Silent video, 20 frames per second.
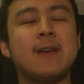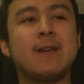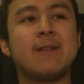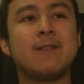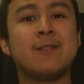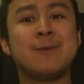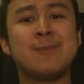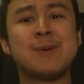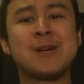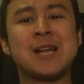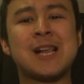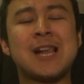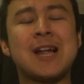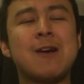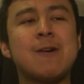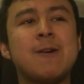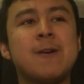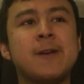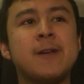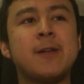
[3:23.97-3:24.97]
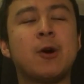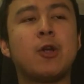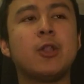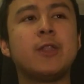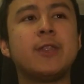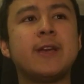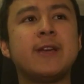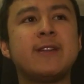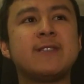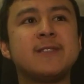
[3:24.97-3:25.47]
the McLaren
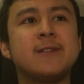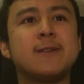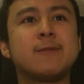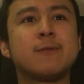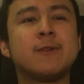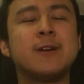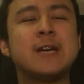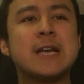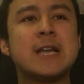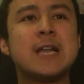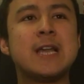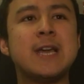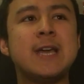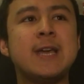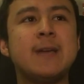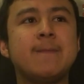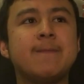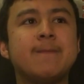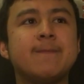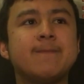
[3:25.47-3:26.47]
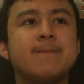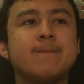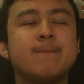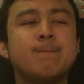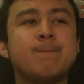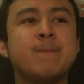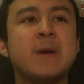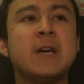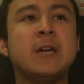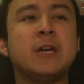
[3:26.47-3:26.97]
Honda has not really
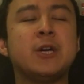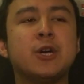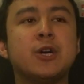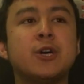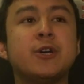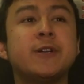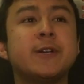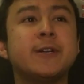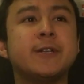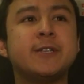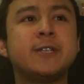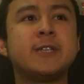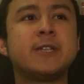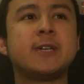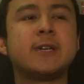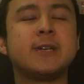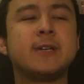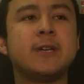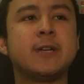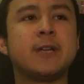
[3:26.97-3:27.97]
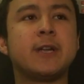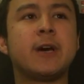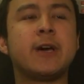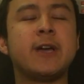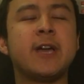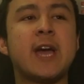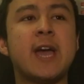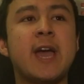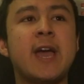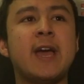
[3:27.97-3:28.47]
been good, you know.
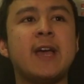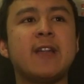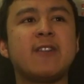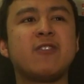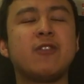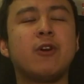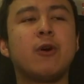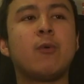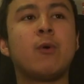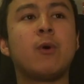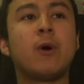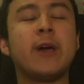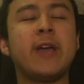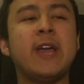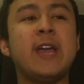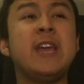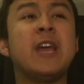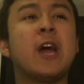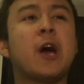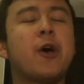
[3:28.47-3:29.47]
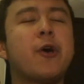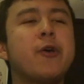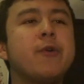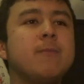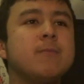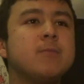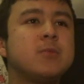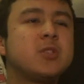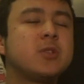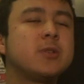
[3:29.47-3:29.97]
It's not what he
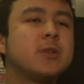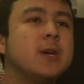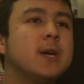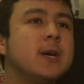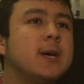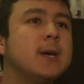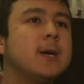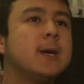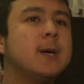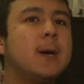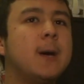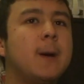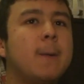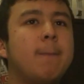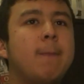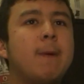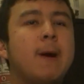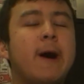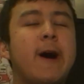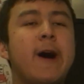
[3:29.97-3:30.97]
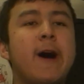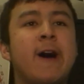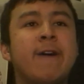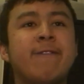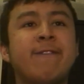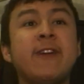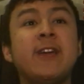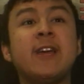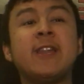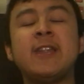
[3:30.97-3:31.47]
hoped, but I
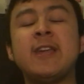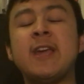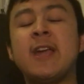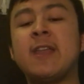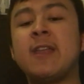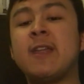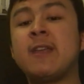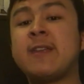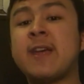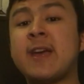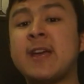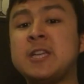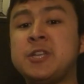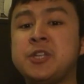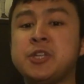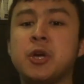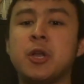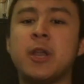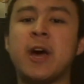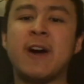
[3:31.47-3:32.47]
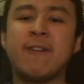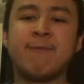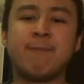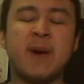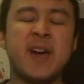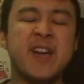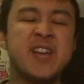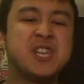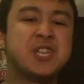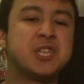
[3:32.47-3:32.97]
think at the end of the day, he's got to have
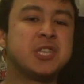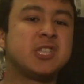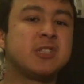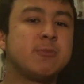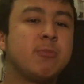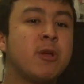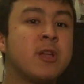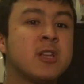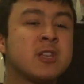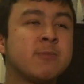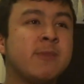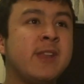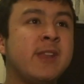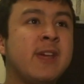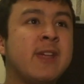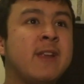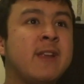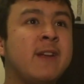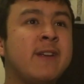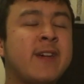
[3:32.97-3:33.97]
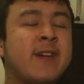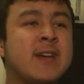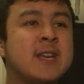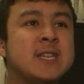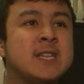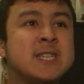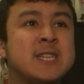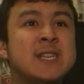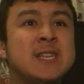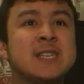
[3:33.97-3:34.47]
patience, to be honest. But at the end of the day,
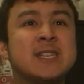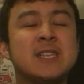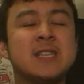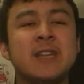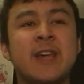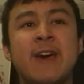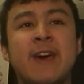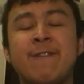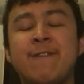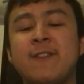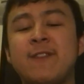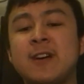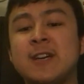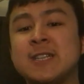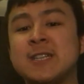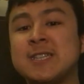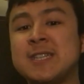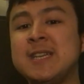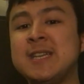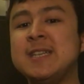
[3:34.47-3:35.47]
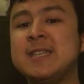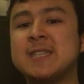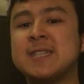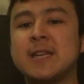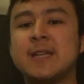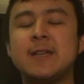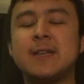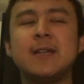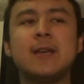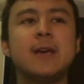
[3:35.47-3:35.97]
this is their first
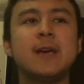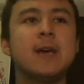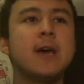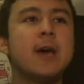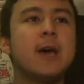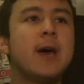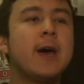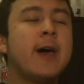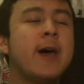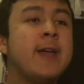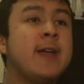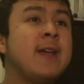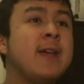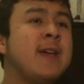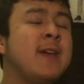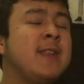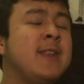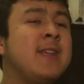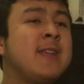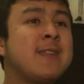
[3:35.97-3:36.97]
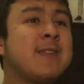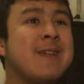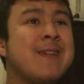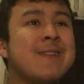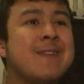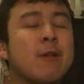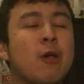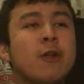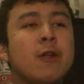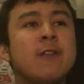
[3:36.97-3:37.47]
season. This
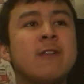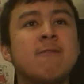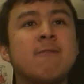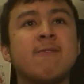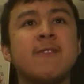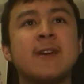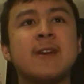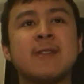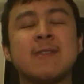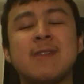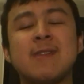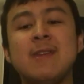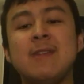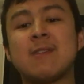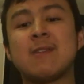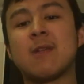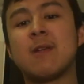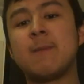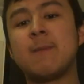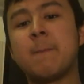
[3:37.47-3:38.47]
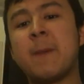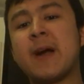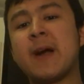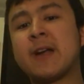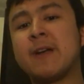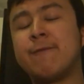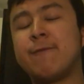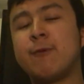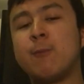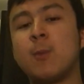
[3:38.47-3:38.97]
is Honda's first season back
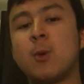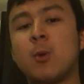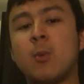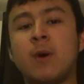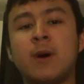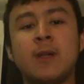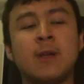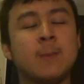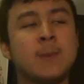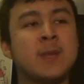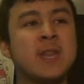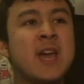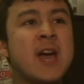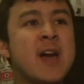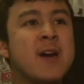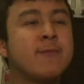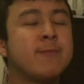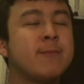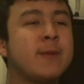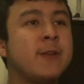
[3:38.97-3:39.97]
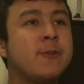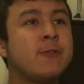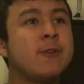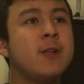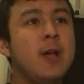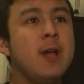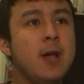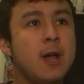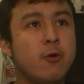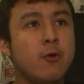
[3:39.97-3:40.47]
in Formula 1. I mean, they haven't been
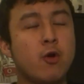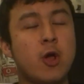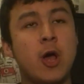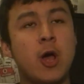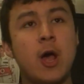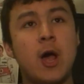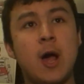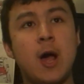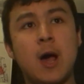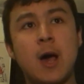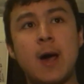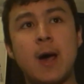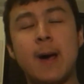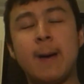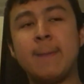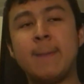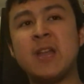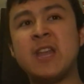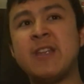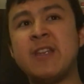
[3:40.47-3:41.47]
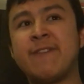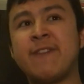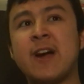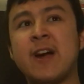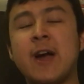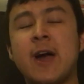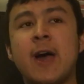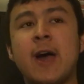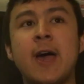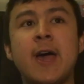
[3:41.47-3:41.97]

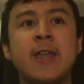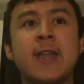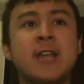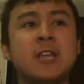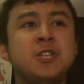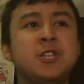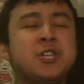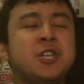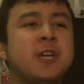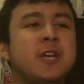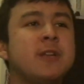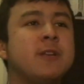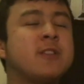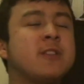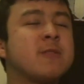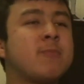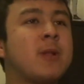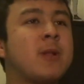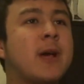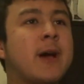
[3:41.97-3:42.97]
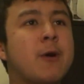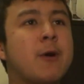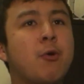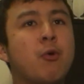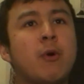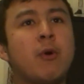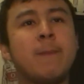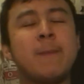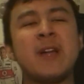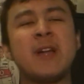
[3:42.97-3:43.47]
an engine supplier
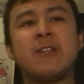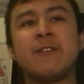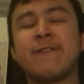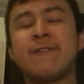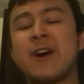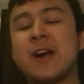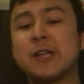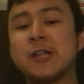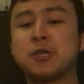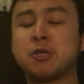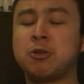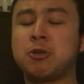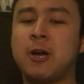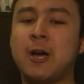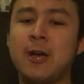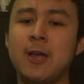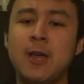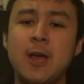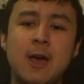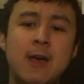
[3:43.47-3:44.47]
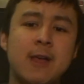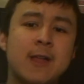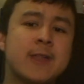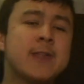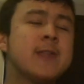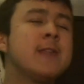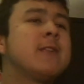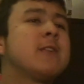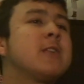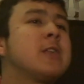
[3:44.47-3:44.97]
or a manufacturer
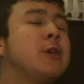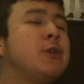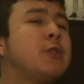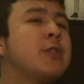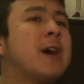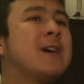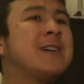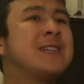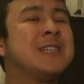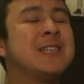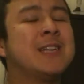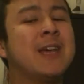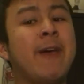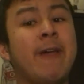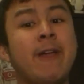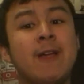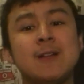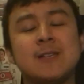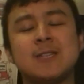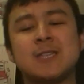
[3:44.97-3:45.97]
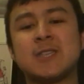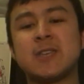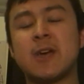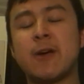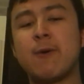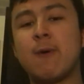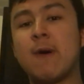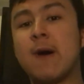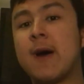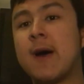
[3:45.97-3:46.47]
since 2008.
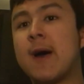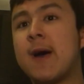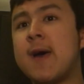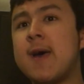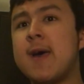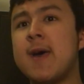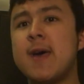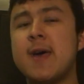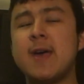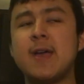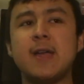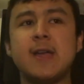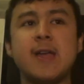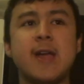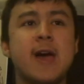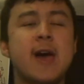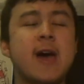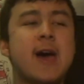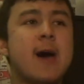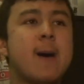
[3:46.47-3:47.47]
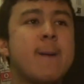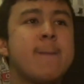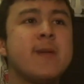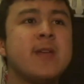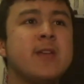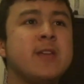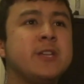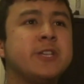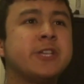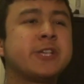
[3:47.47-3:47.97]
So yeah, I mean,
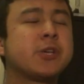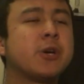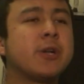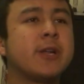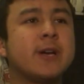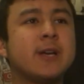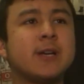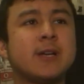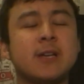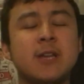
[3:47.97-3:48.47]
you've just got to